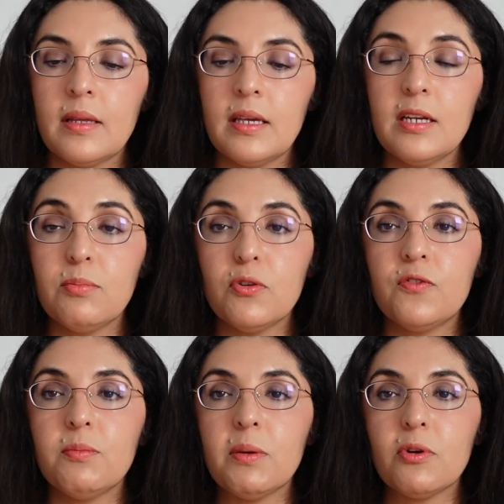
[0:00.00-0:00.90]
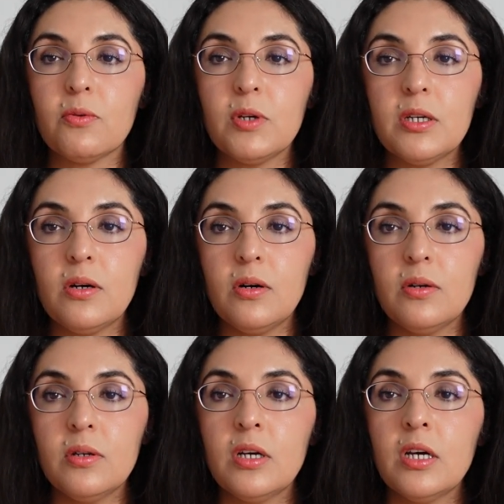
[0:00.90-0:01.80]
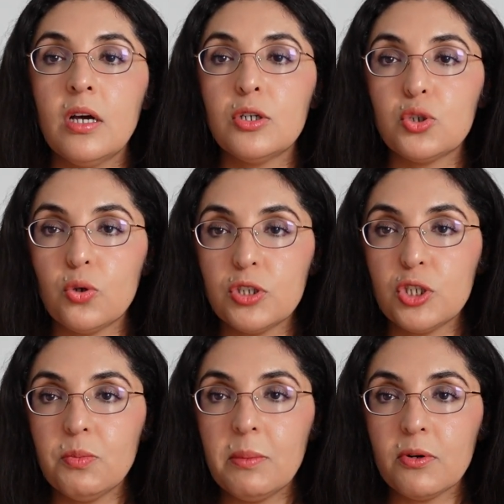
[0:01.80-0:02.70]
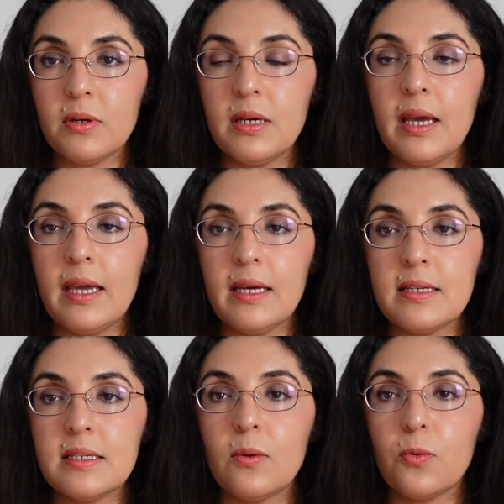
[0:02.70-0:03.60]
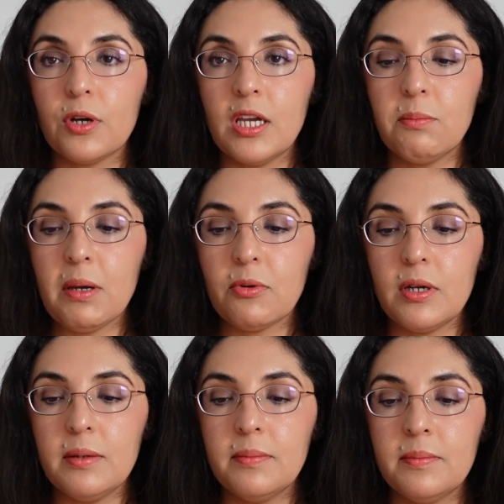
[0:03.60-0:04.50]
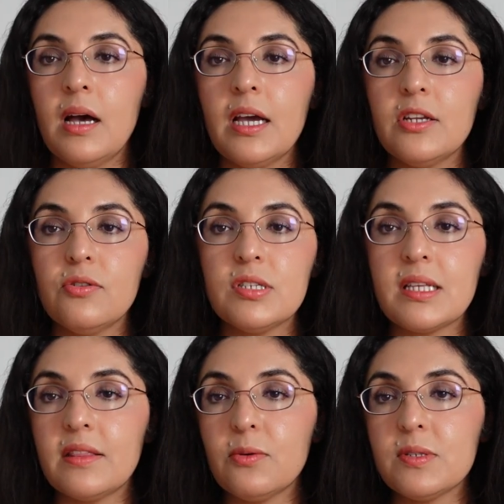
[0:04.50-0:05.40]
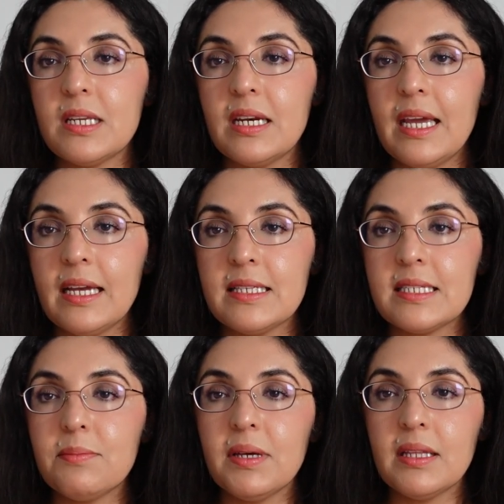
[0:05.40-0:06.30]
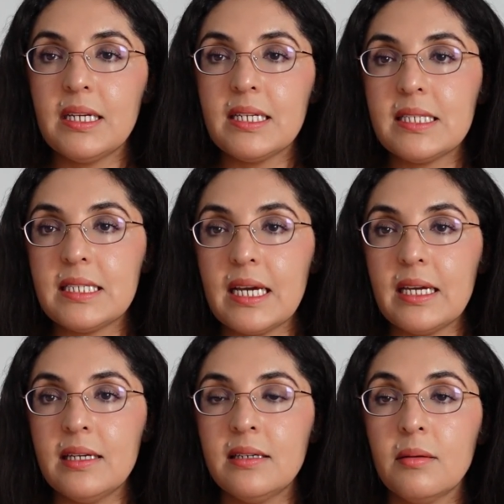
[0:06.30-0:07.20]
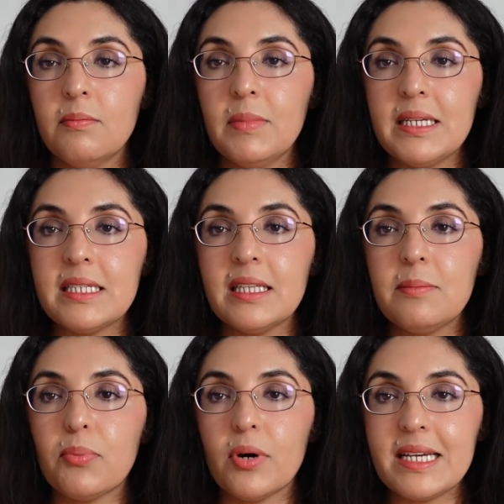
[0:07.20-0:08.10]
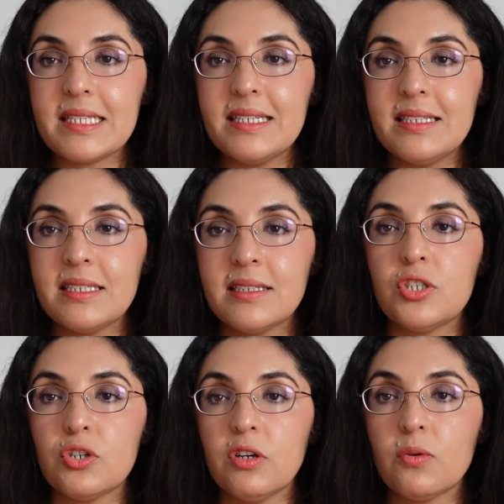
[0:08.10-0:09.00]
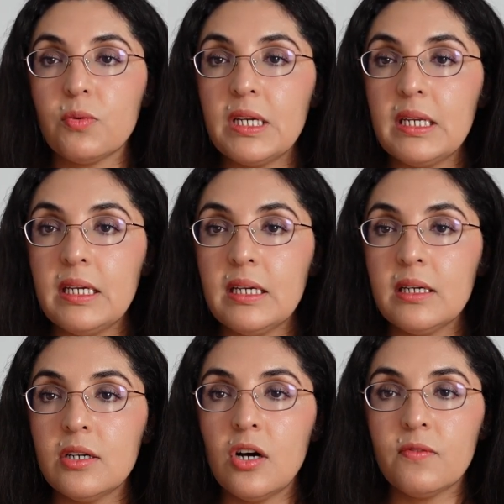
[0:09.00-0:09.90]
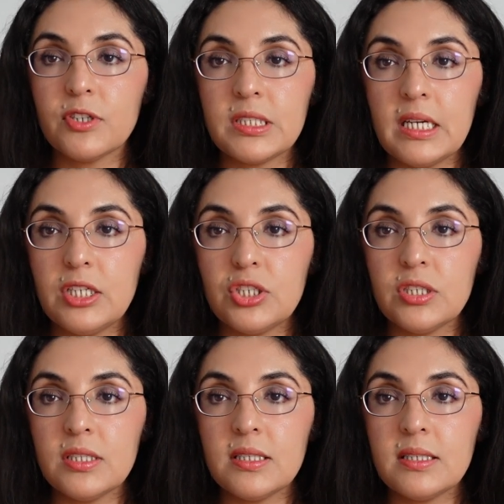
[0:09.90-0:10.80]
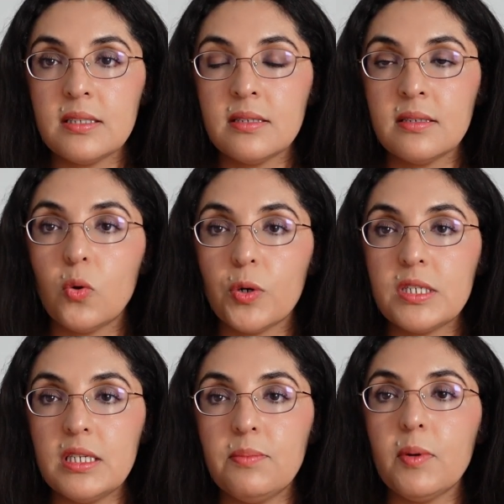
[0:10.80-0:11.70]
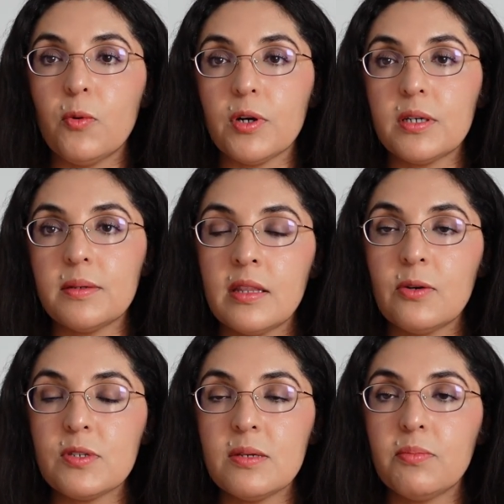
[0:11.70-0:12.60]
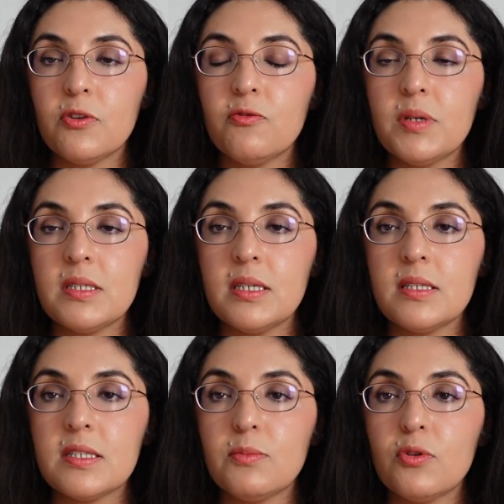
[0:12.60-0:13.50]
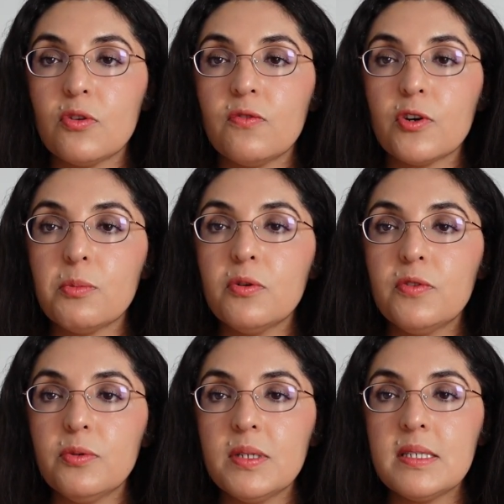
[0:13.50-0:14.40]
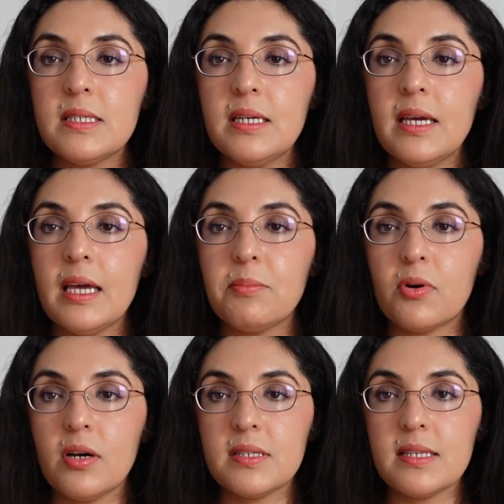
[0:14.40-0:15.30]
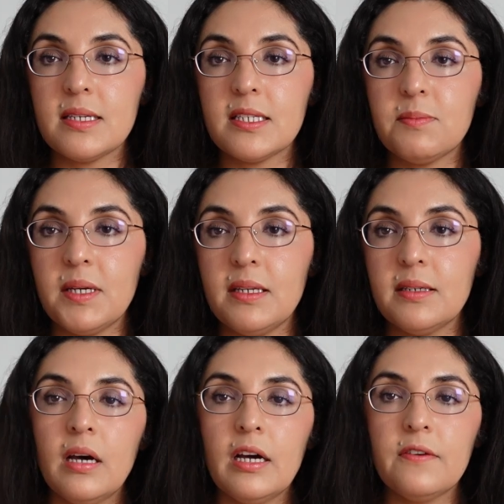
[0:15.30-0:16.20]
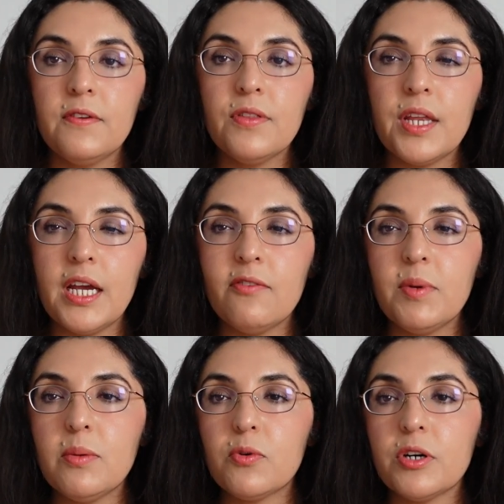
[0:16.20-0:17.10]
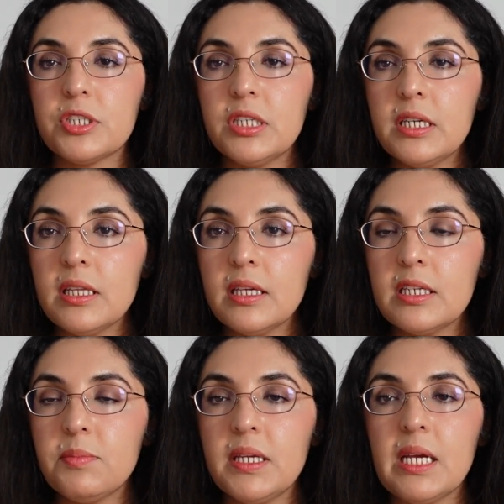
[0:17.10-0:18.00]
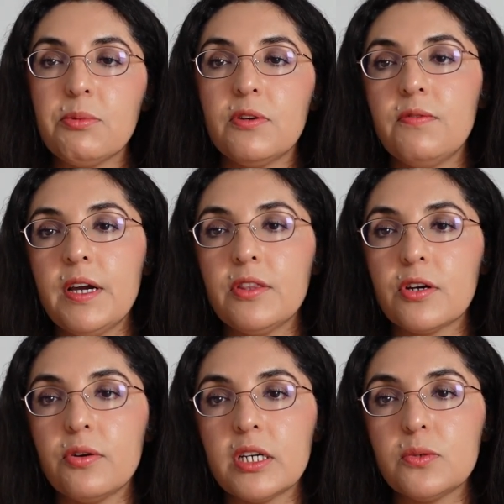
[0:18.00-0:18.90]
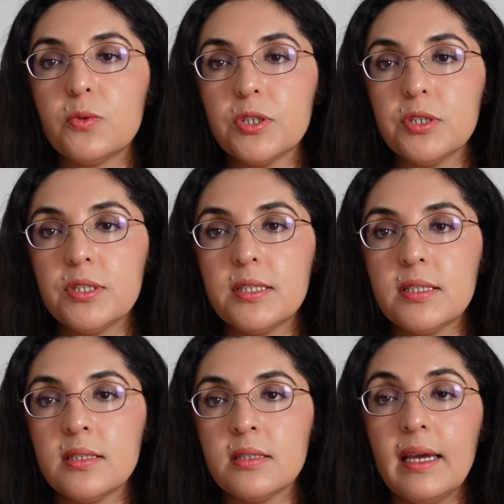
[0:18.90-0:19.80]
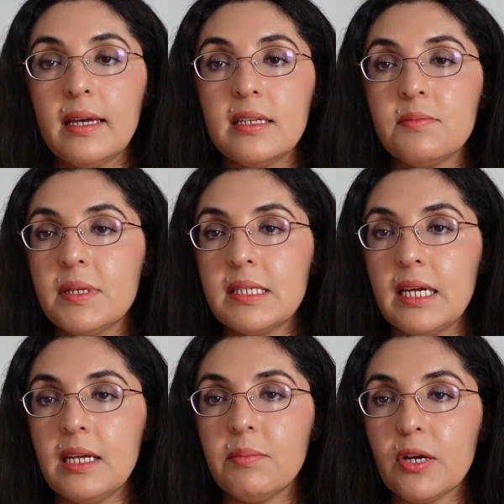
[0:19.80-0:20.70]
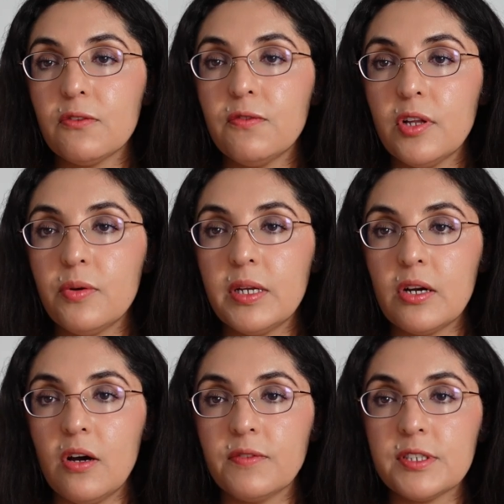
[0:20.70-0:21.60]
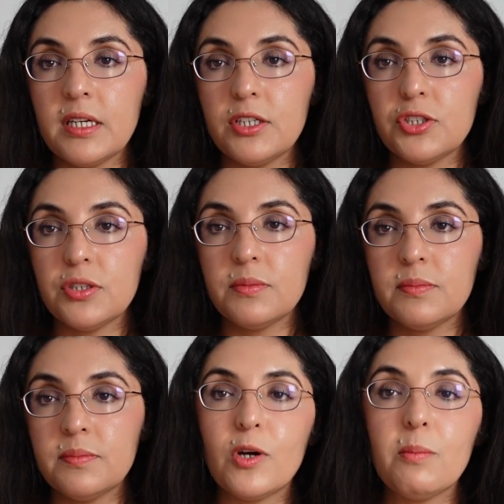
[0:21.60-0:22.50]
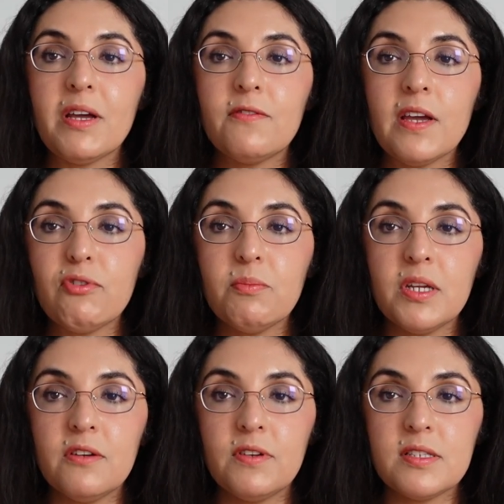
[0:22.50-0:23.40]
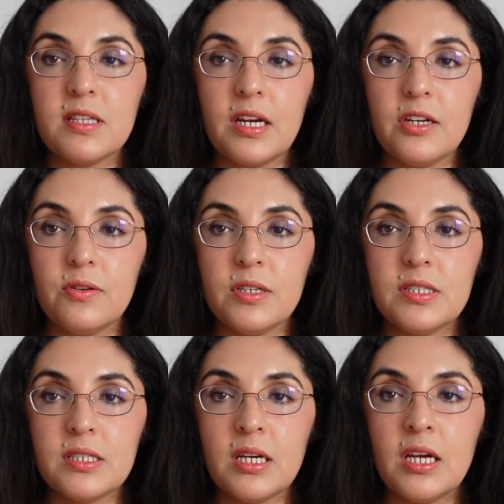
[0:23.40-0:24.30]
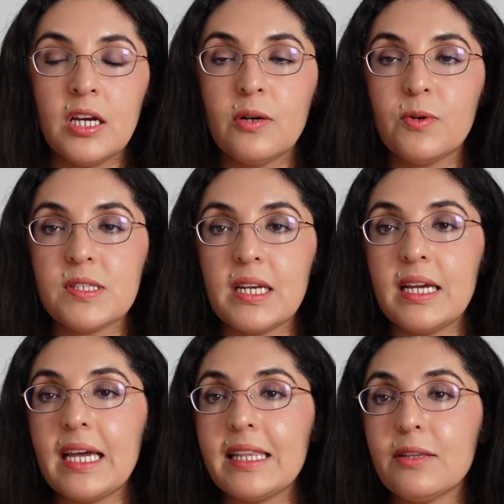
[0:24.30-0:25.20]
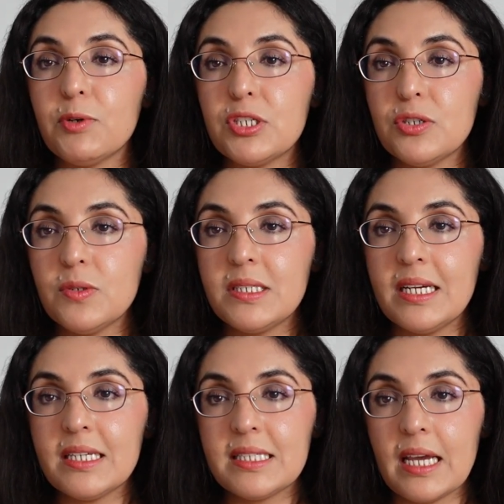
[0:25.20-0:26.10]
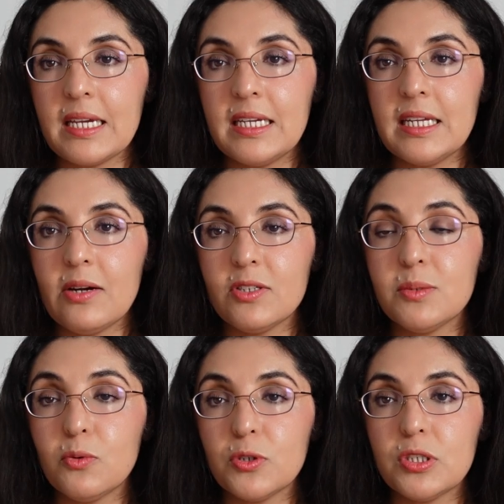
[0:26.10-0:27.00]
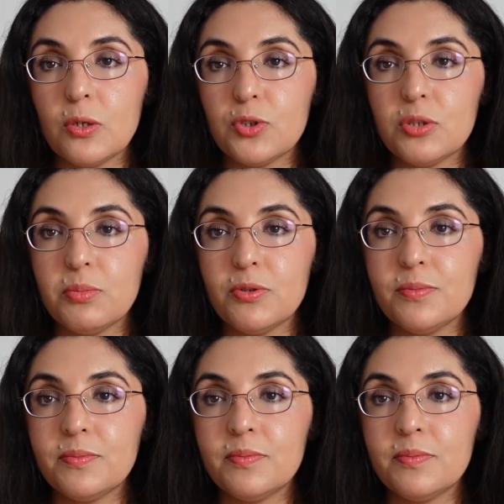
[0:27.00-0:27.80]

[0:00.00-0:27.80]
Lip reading: It improved memory recall, short-term memory, and working memory. I noticed that there was an enhanced ability to stay mentally present during reading, conversations, or deep work. There was improvement in smoother verbal fluency and processing speed. I feel that I have been more articulate, being able to find the correct words, and maintaining better flow in conversation. One of my favorite benefits that I noticed was that I had reduced anxiety and I was more sociable.